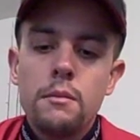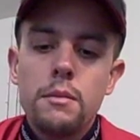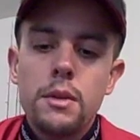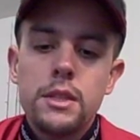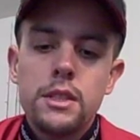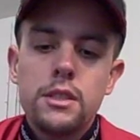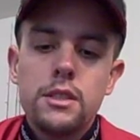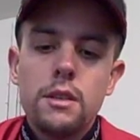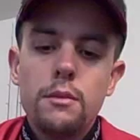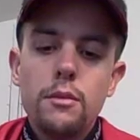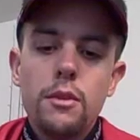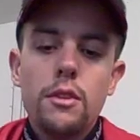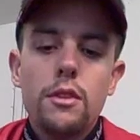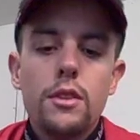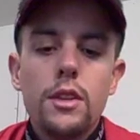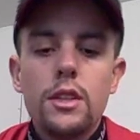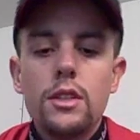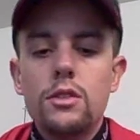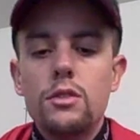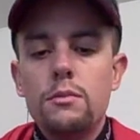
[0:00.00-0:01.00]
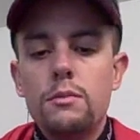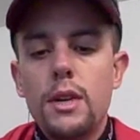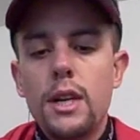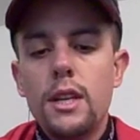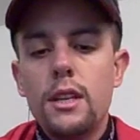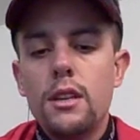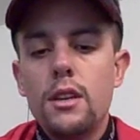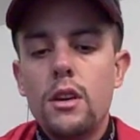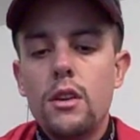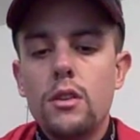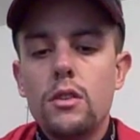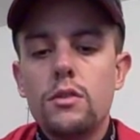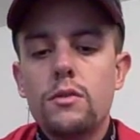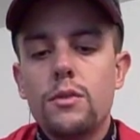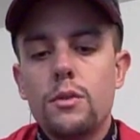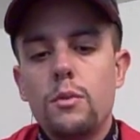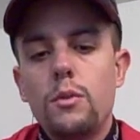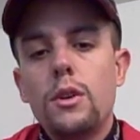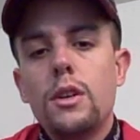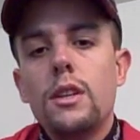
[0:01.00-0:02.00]
But some of the things you might notice,
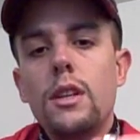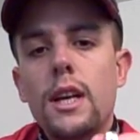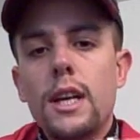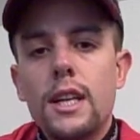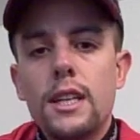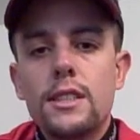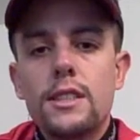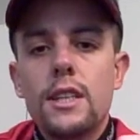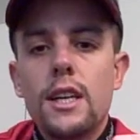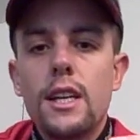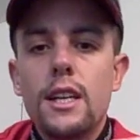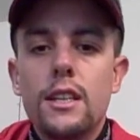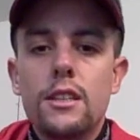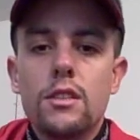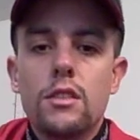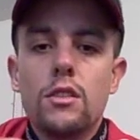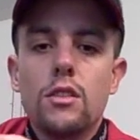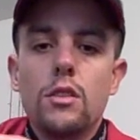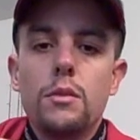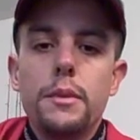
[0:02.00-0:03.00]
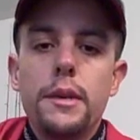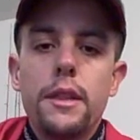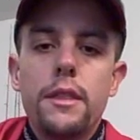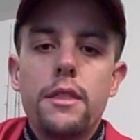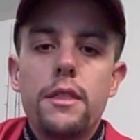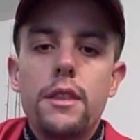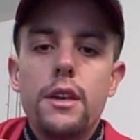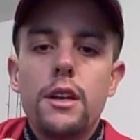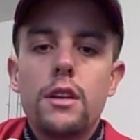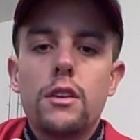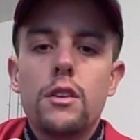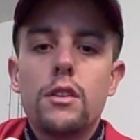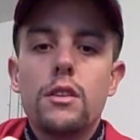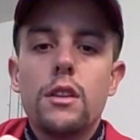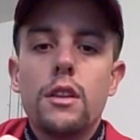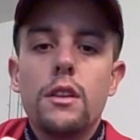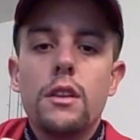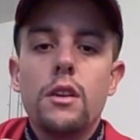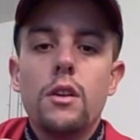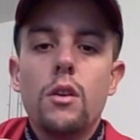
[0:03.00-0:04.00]
for one, like I said, it's a little bit thicker
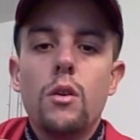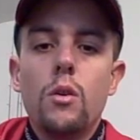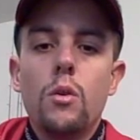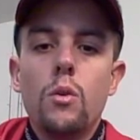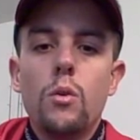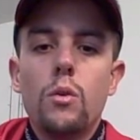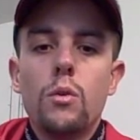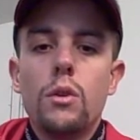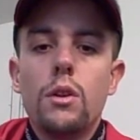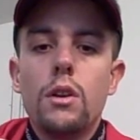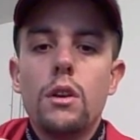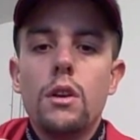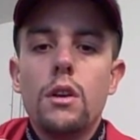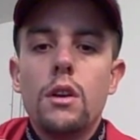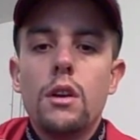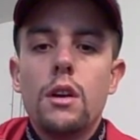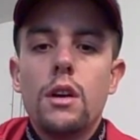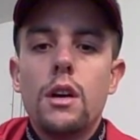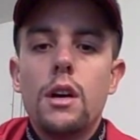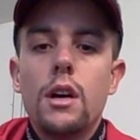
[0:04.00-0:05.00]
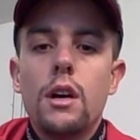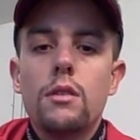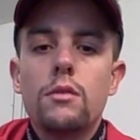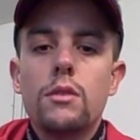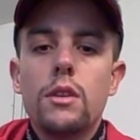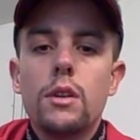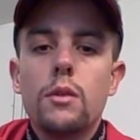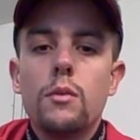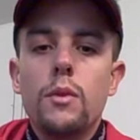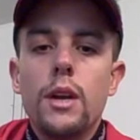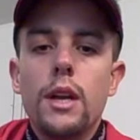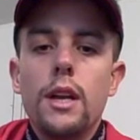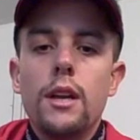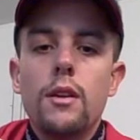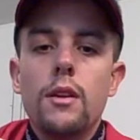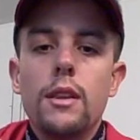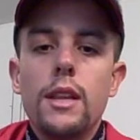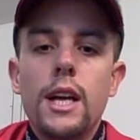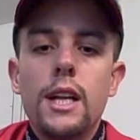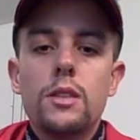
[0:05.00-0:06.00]
than the old ring weight,
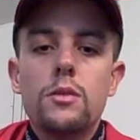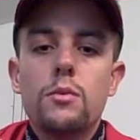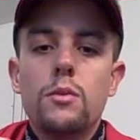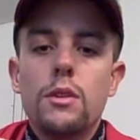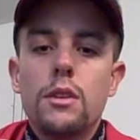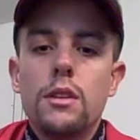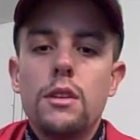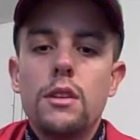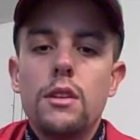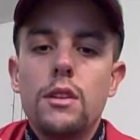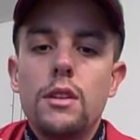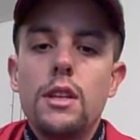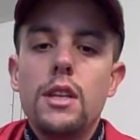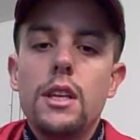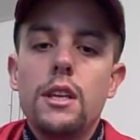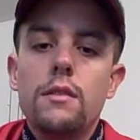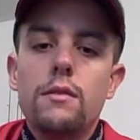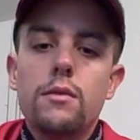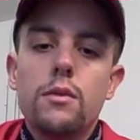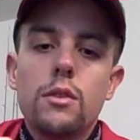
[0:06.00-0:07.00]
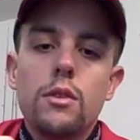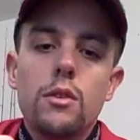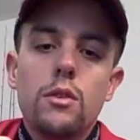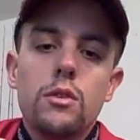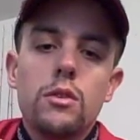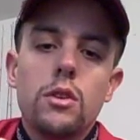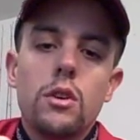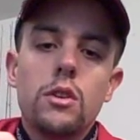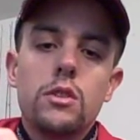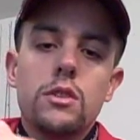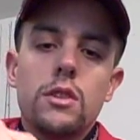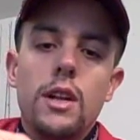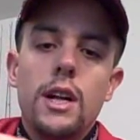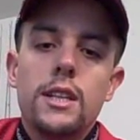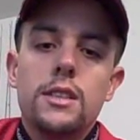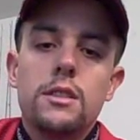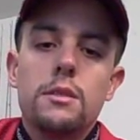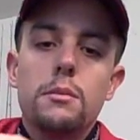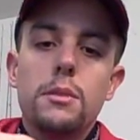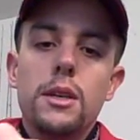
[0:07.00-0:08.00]
and that's what you need for those hook
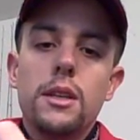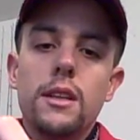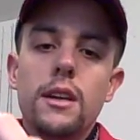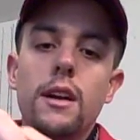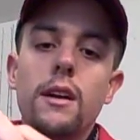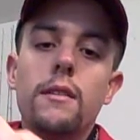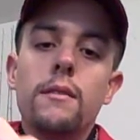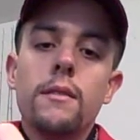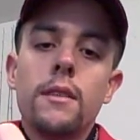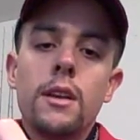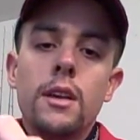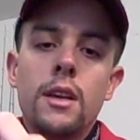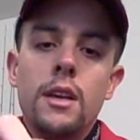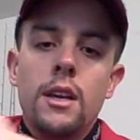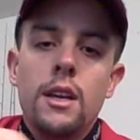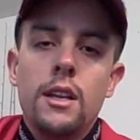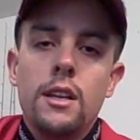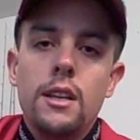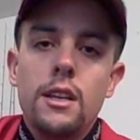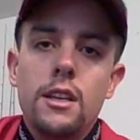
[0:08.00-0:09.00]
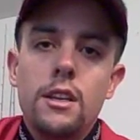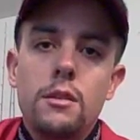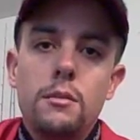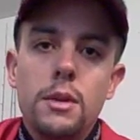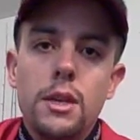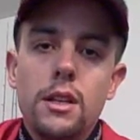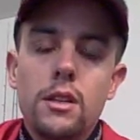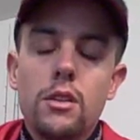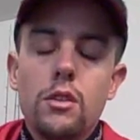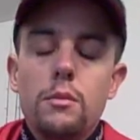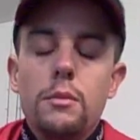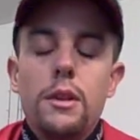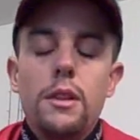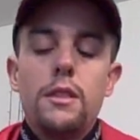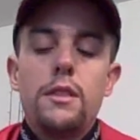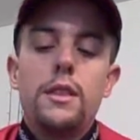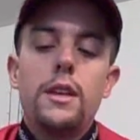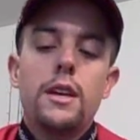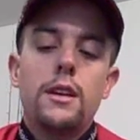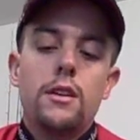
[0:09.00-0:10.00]
slots to be there. It needed to be a little
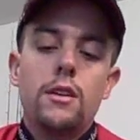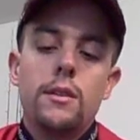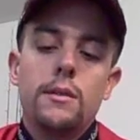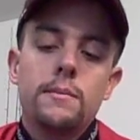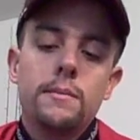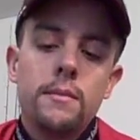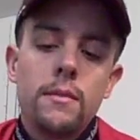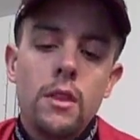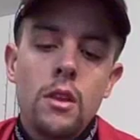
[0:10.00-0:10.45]
bit thicker.